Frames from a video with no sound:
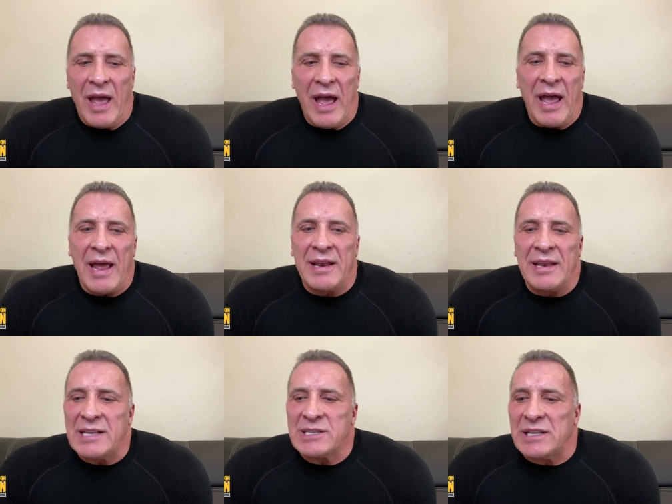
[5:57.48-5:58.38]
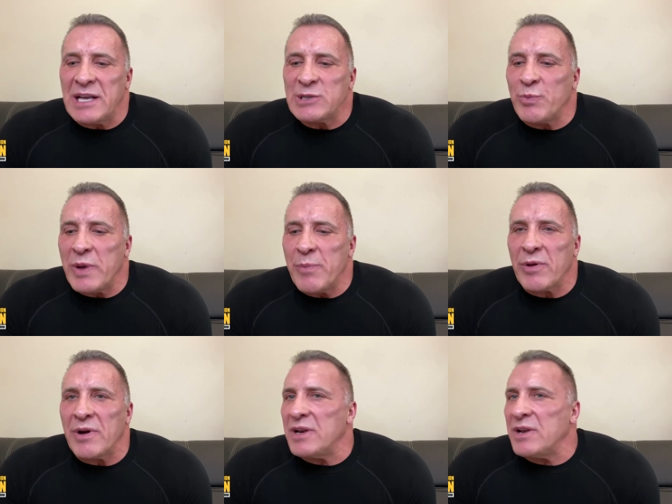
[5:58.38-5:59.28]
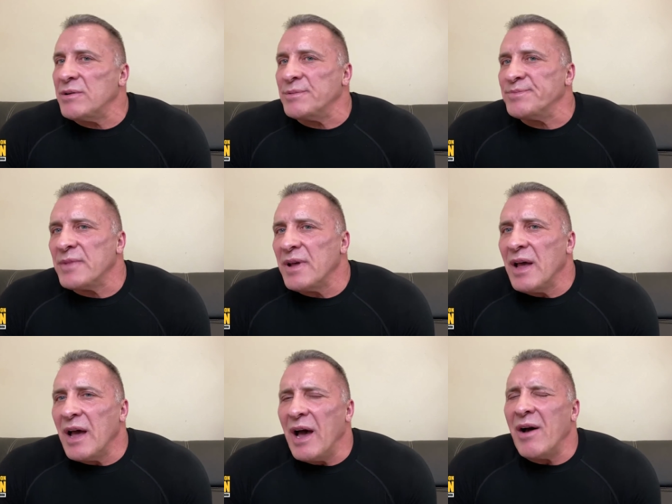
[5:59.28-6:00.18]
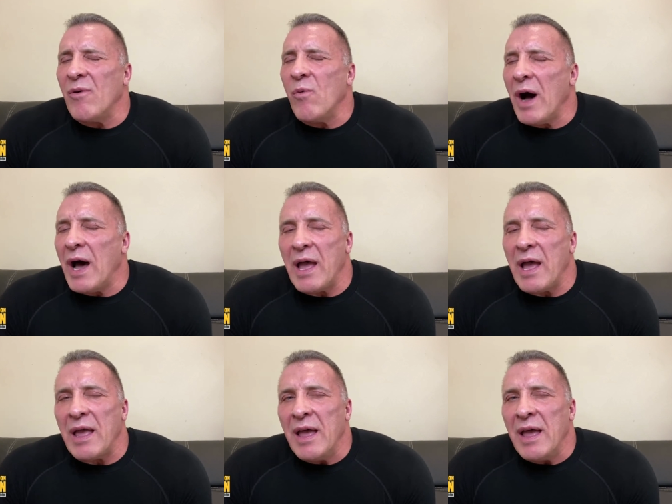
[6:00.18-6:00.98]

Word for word: And, and that's that's what people are going to do. Uh, why?